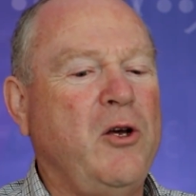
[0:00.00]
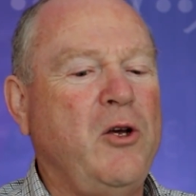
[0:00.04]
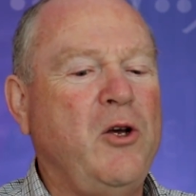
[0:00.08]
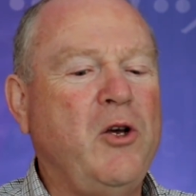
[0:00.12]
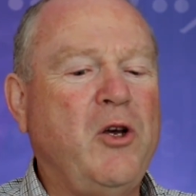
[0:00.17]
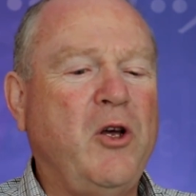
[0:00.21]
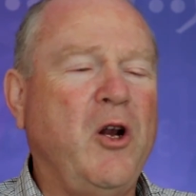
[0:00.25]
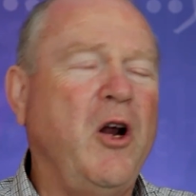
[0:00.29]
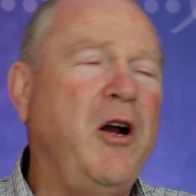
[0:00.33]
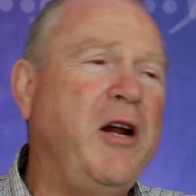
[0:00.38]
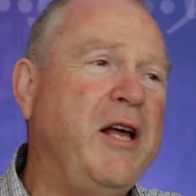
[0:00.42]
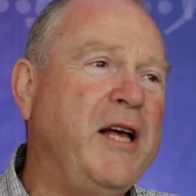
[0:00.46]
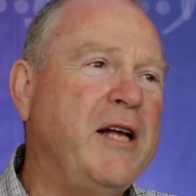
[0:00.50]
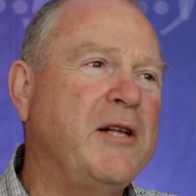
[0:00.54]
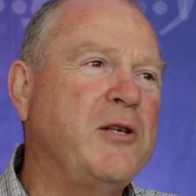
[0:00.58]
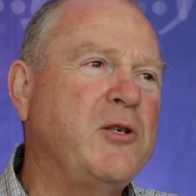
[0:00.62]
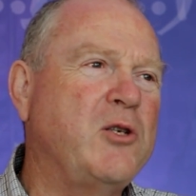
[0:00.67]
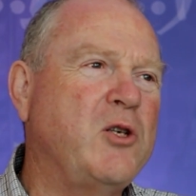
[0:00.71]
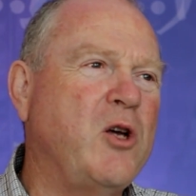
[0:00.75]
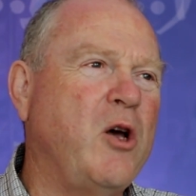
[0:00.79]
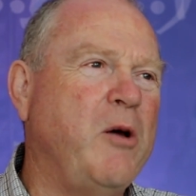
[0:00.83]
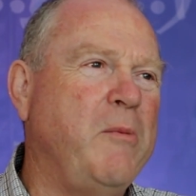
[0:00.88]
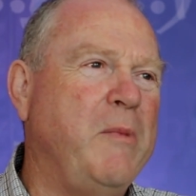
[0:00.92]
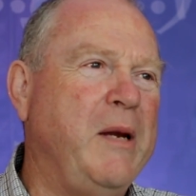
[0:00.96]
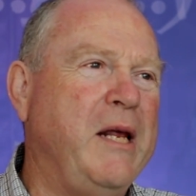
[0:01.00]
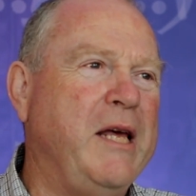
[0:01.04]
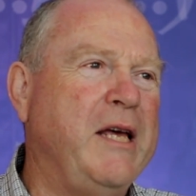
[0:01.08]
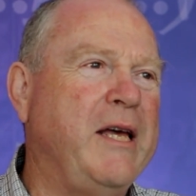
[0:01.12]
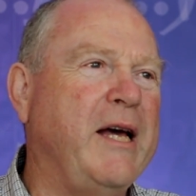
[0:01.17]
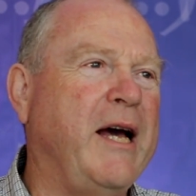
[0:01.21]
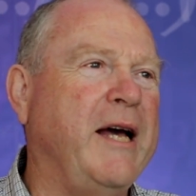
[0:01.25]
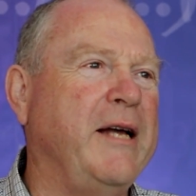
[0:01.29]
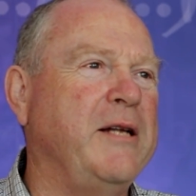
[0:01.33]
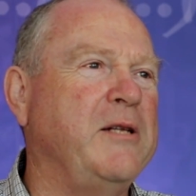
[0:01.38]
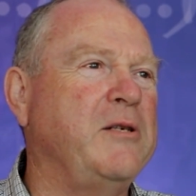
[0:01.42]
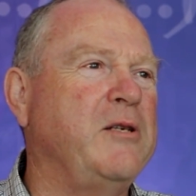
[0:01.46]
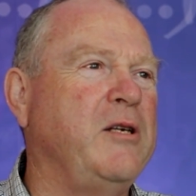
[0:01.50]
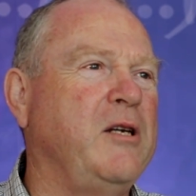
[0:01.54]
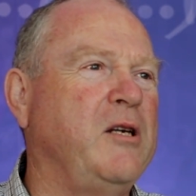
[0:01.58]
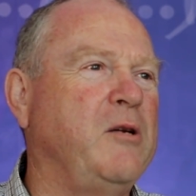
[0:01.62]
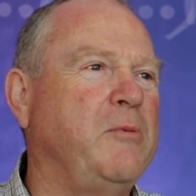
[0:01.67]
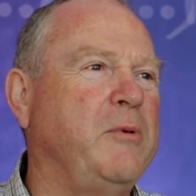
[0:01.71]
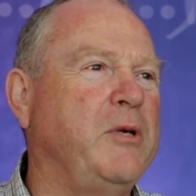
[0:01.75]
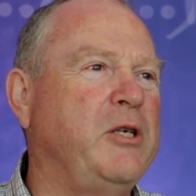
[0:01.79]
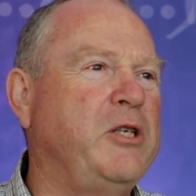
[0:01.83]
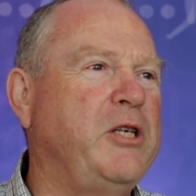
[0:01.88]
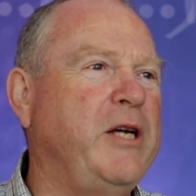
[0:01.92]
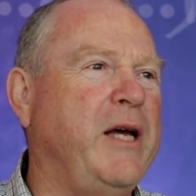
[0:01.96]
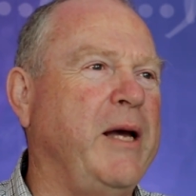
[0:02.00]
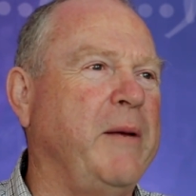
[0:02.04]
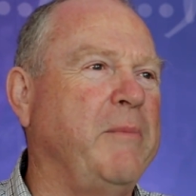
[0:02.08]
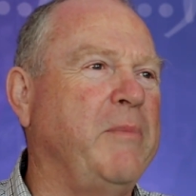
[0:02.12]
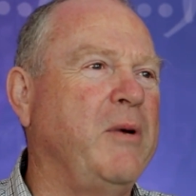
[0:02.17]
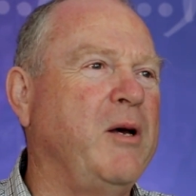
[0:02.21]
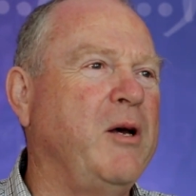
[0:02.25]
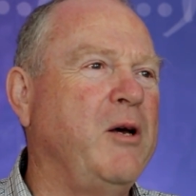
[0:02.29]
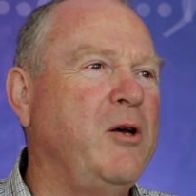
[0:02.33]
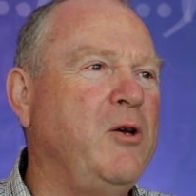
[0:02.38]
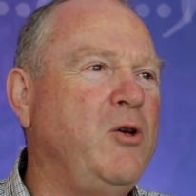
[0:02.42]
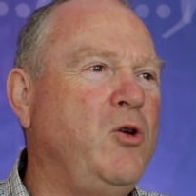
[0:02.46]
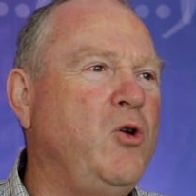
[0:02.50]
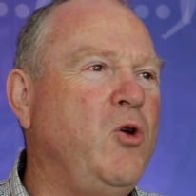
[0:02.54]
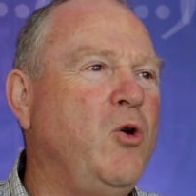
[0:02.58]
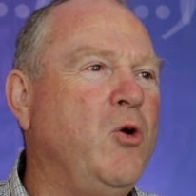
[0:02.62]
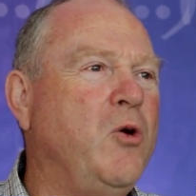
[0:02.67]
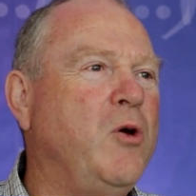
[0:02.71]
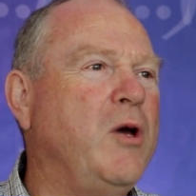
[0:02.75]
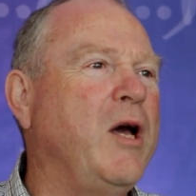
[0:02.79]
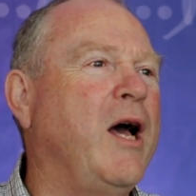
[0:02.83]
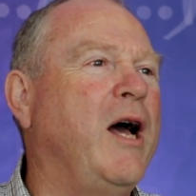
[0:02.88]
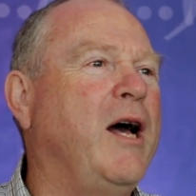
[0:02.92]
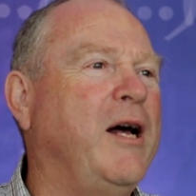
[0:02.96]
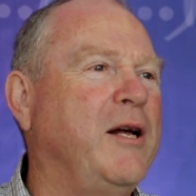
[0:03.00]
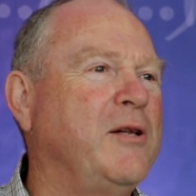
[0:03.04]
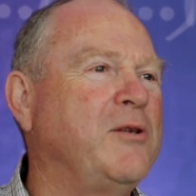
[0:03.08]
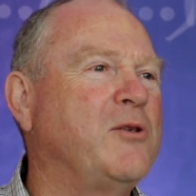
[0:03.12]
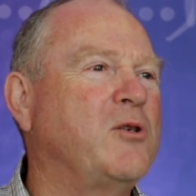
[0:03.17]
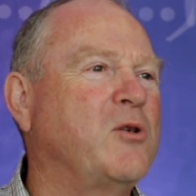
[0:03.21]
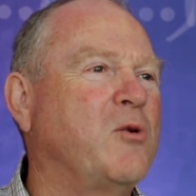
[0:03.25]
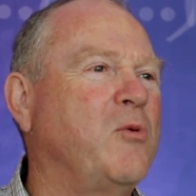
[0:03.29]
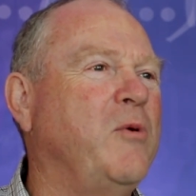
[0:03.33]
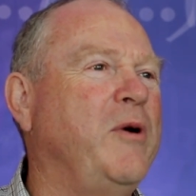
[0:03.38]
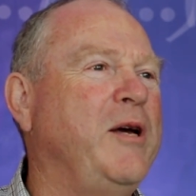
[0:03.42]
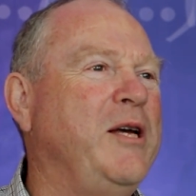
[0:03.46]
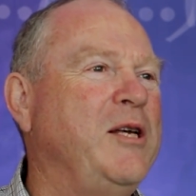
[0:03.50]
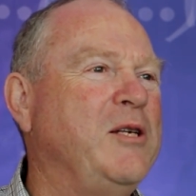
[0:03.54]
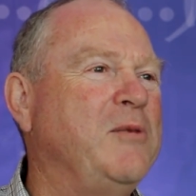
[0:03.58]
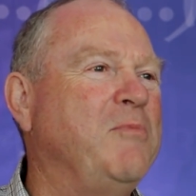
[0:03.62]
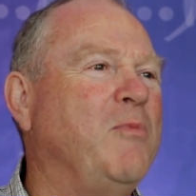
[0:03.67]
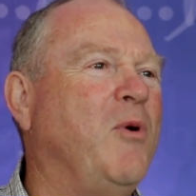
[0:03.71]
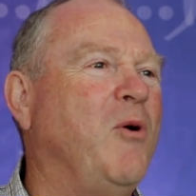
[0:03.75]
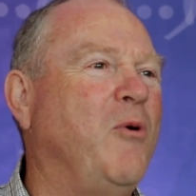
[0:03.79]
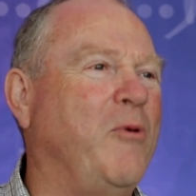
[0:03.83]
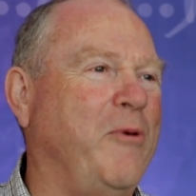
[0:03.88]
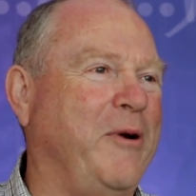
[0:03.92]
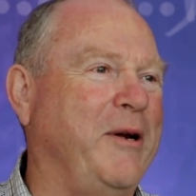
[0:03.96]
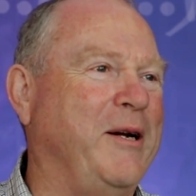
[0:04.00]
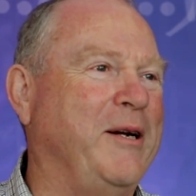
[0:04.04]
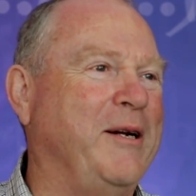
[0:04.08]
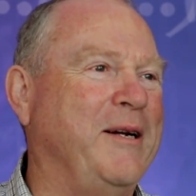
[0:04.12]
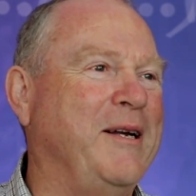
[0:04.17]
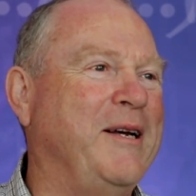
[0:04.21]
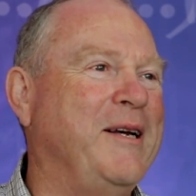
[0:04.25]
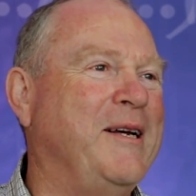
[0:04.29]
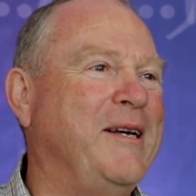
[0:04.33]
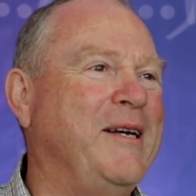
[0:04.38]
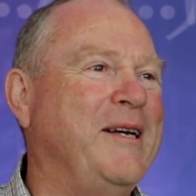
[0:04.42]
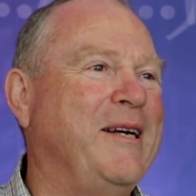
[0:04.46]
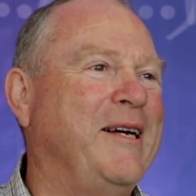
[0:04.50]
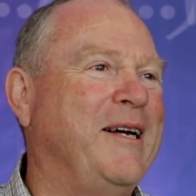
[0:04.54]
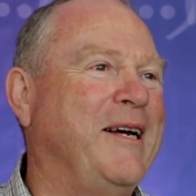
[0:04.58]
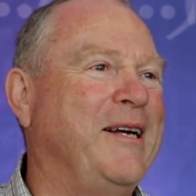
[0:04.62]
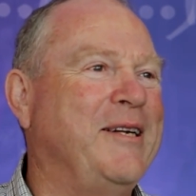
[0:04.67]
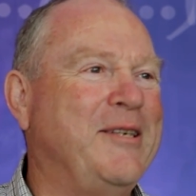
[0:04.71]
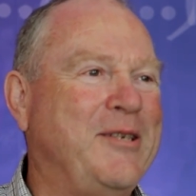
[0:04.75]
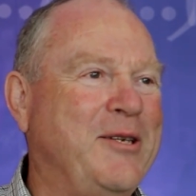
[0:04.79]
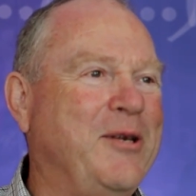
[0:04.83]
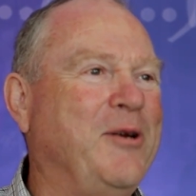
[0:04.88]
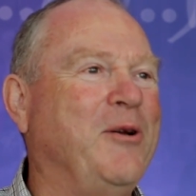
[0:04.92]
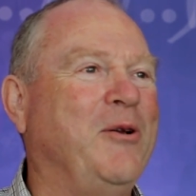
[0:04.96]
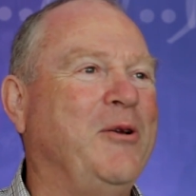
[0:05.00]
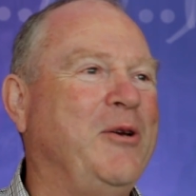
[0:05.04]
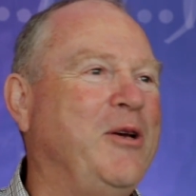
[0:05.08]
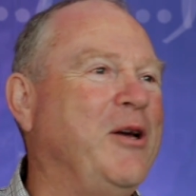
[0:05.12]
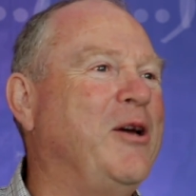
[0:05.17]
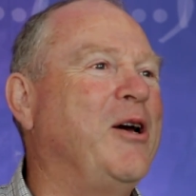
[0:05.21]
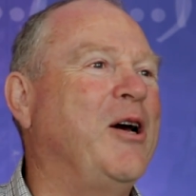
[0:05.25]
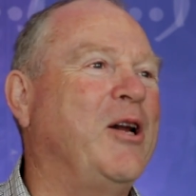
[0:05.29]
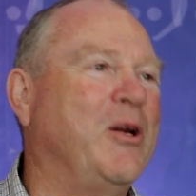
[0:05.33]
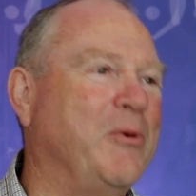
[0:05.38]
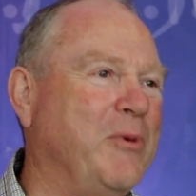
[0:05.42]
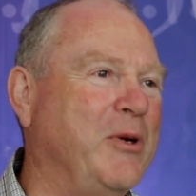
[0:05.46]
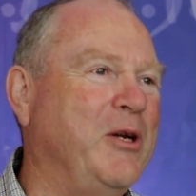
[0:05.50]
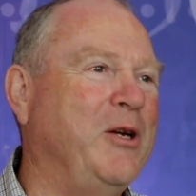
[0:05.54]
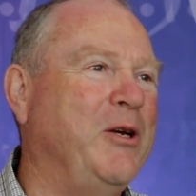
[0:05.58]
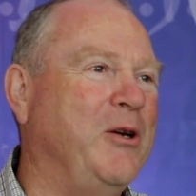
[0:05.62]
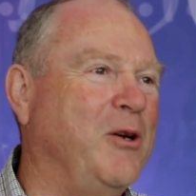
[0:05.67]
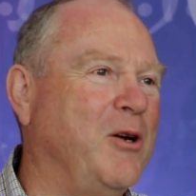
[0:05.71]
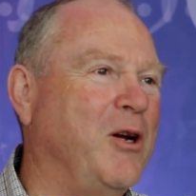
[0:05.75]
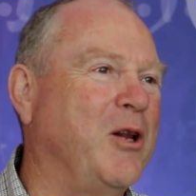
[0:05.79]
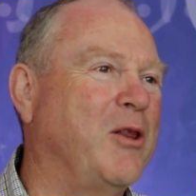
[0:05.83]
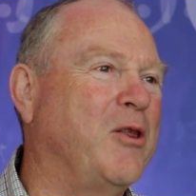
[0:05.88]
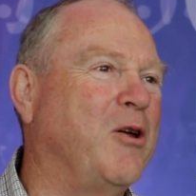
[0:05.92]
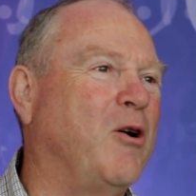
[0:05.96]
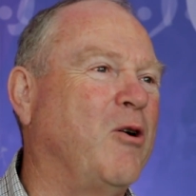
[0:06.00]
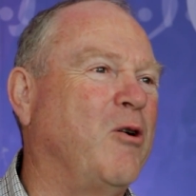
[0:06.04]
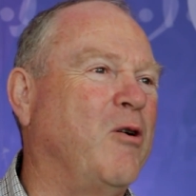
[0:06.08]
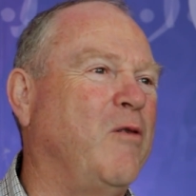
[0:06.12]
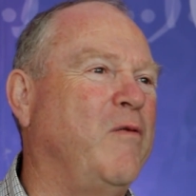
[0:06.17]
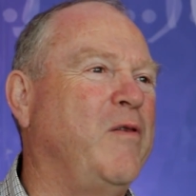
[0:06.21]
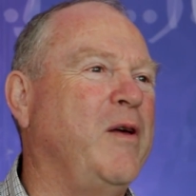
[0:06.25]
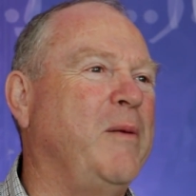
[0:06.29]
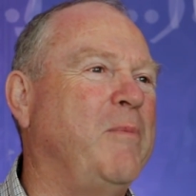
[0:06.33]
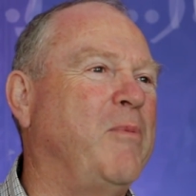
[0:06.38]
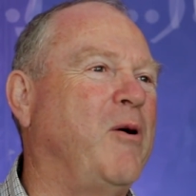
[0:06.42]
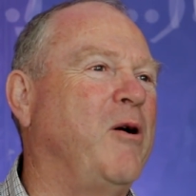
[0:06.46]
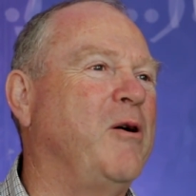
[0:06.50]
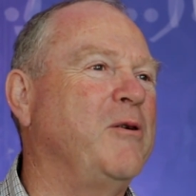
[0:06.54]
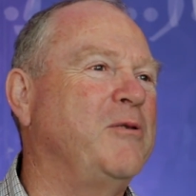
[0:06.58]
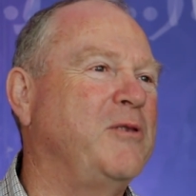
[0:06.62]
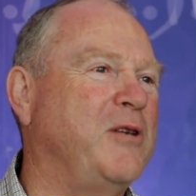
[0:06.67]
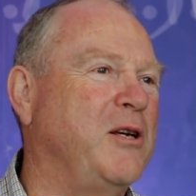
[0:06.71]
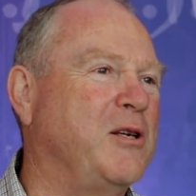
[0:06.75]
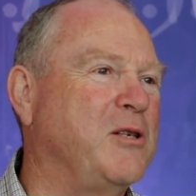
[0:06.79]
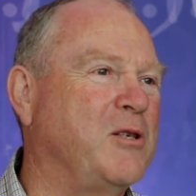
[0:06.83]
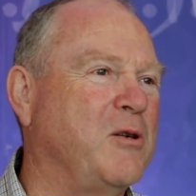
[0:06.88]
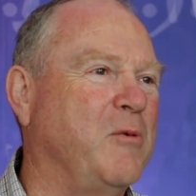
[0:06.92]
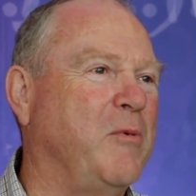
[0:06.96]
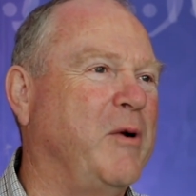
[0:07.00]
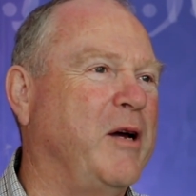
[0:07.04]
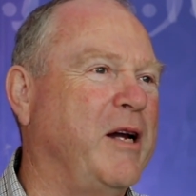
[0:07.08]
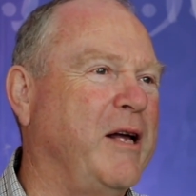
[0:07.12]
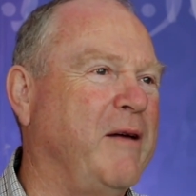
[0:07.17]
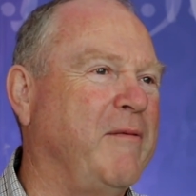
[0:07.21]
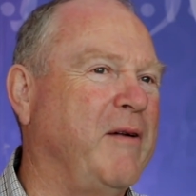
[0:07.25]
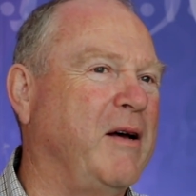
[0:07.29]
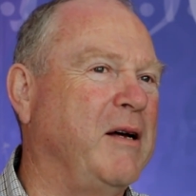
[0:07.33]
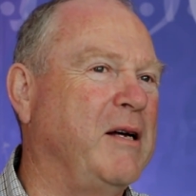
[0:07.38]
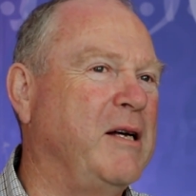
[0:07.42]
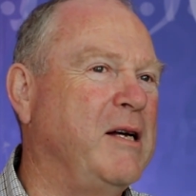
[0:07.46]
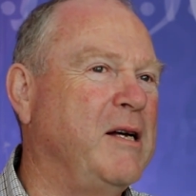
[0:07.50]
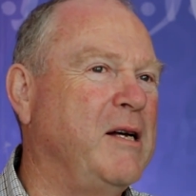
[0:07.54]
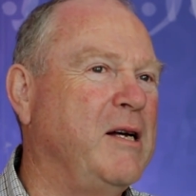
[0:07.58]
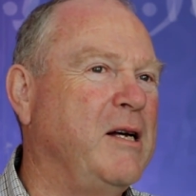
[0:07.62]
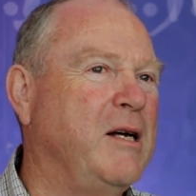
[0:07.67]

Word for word: You can only get so many gates into a chip. You can't squeeze more in until you go to a new lithography process or whatever.